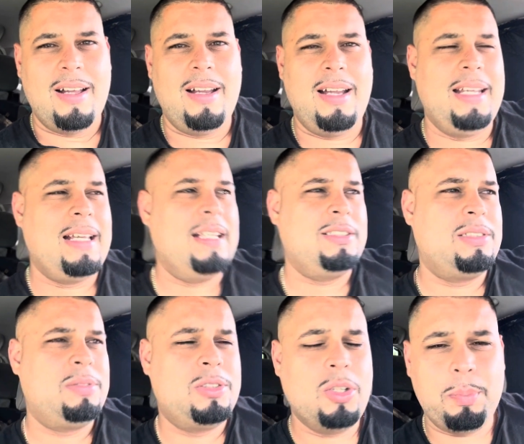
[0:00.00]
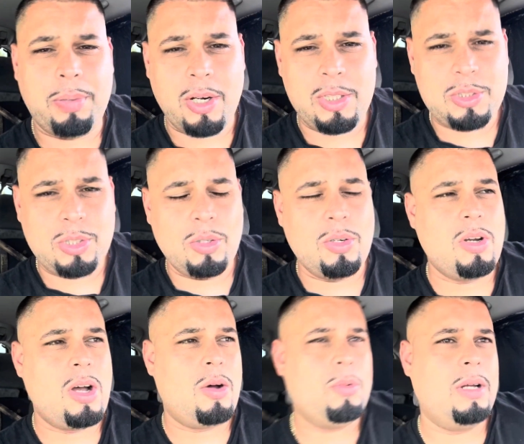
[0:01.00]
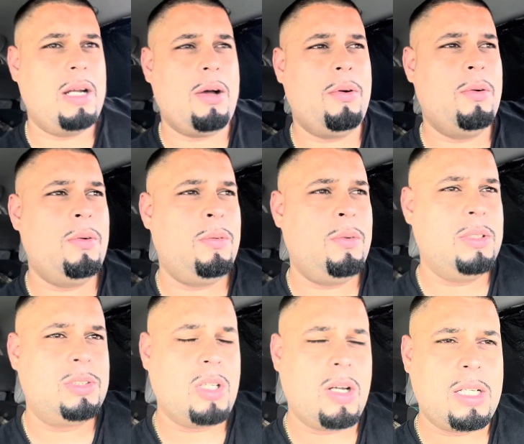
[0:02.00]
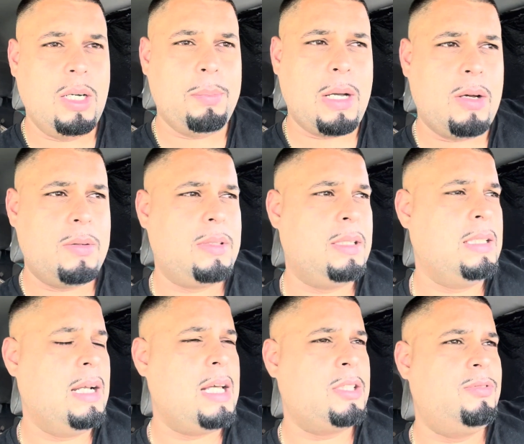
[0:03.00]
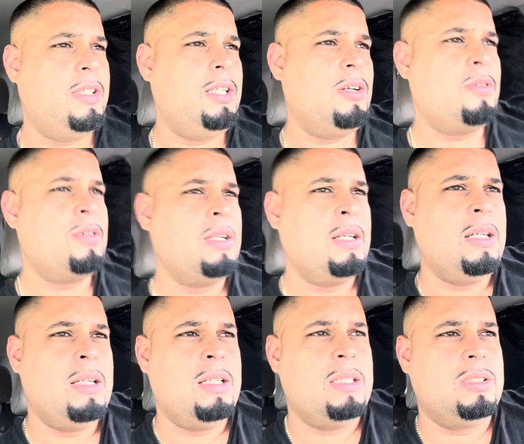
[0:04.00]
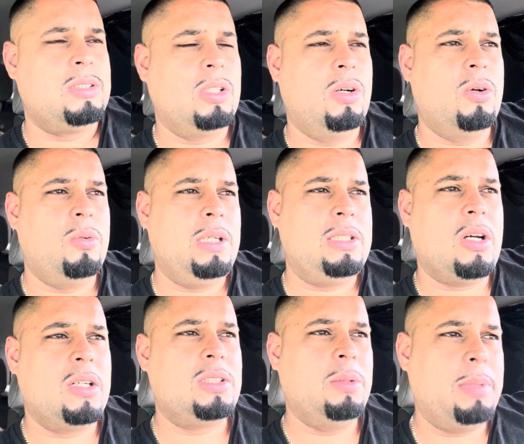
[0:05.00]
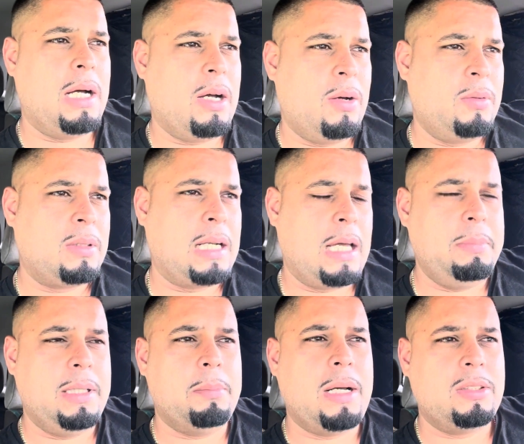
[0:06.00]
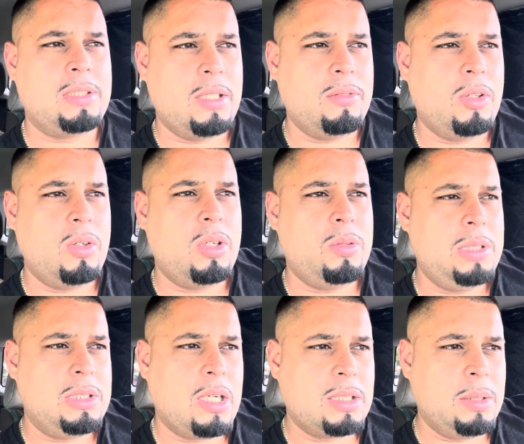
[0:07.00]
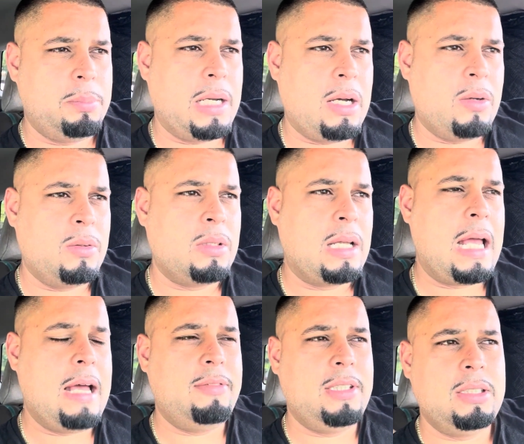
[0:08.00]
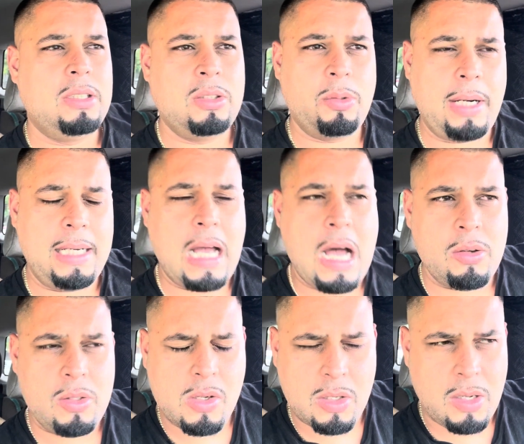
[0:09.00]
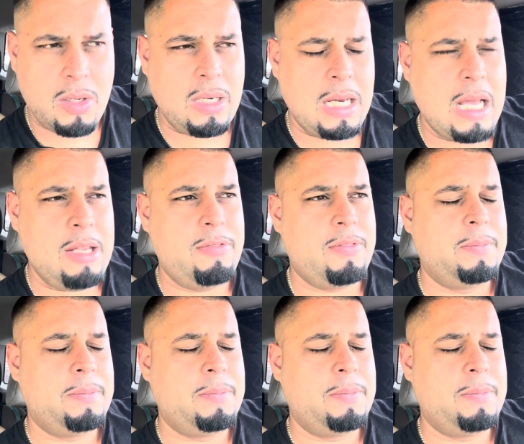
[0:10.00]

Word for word: Alright guys, so part two on what I was talking about in the last video. So we talked about climbing the mountain of the Lord. We talked about having the right outlook on life.